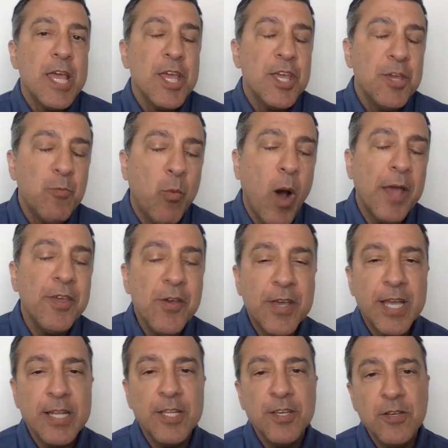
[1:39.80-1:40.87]
while you
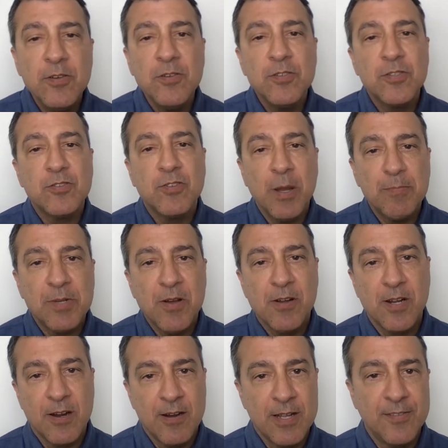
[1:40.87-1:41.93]
can use
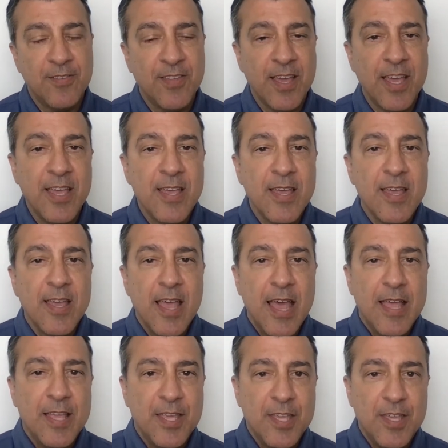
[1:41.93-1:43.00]
cryptocurrency,
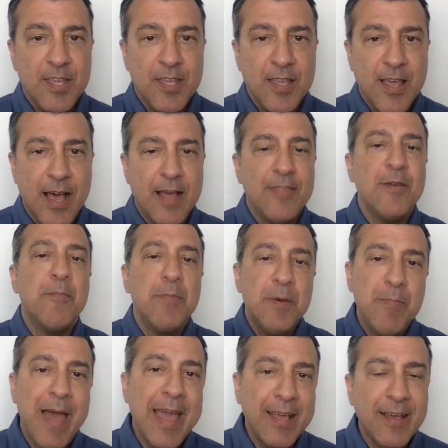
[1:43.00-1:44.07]
the
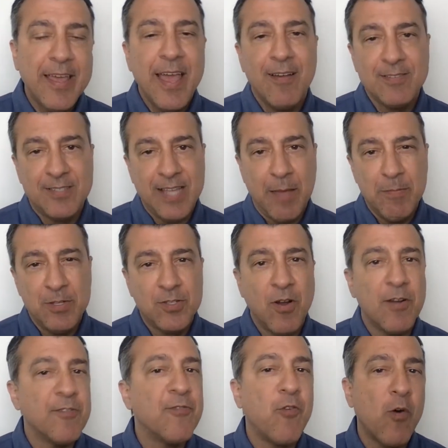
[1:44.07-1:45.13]
bank account statements
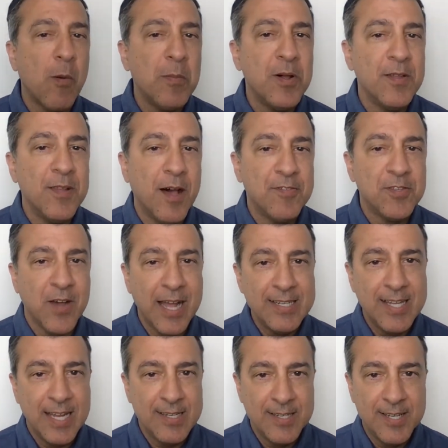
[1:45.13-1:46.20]
aren't formal enough. So I
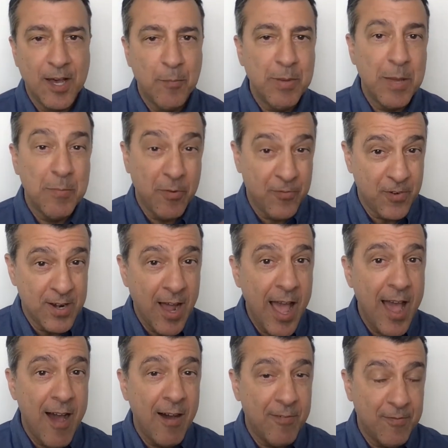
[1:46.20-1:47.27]
tend to tell people for
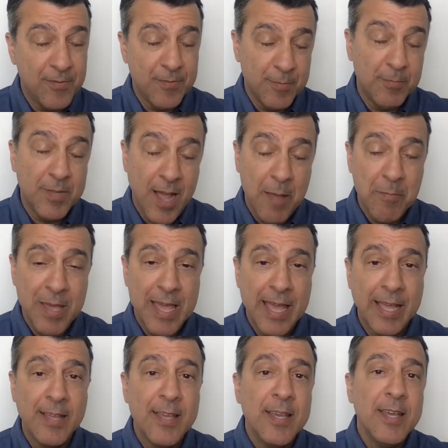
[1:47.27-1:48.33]
now, time
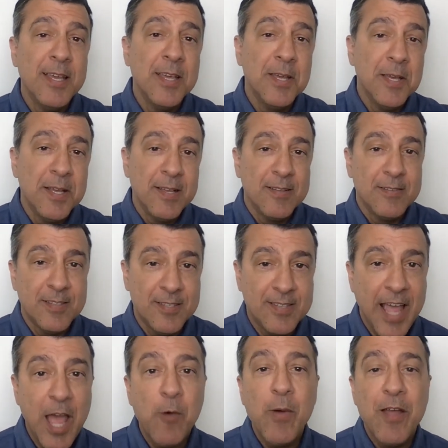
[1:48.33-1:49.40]
being,
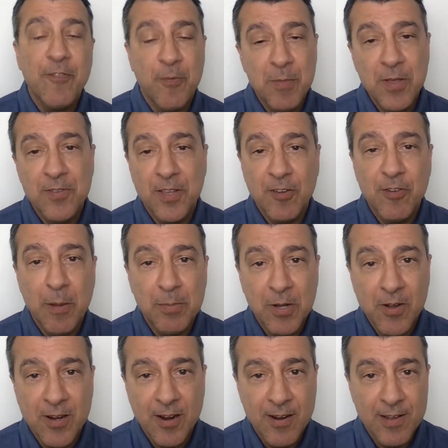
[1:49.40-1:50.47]
stay away from using
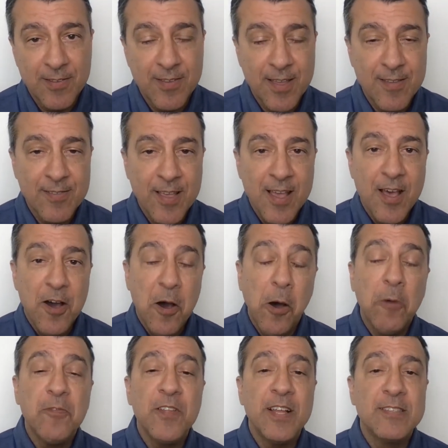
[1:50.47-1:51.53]
cryptocurrencies.
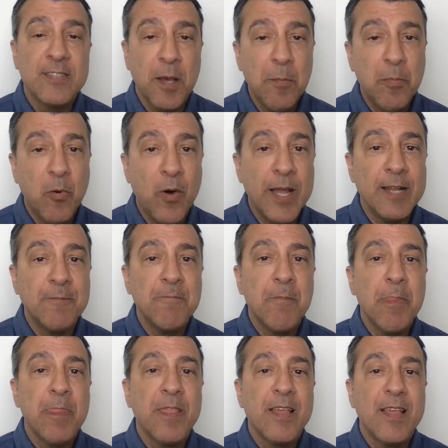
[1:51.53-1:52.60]
Hopefully at some point,
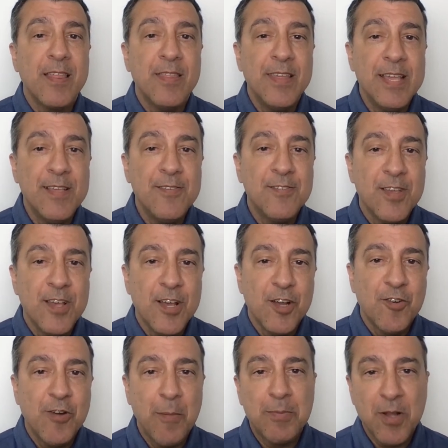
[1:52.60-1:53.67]
these
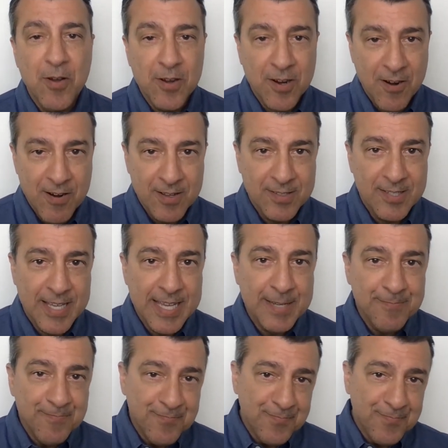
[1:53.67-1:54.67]
cryptocurrency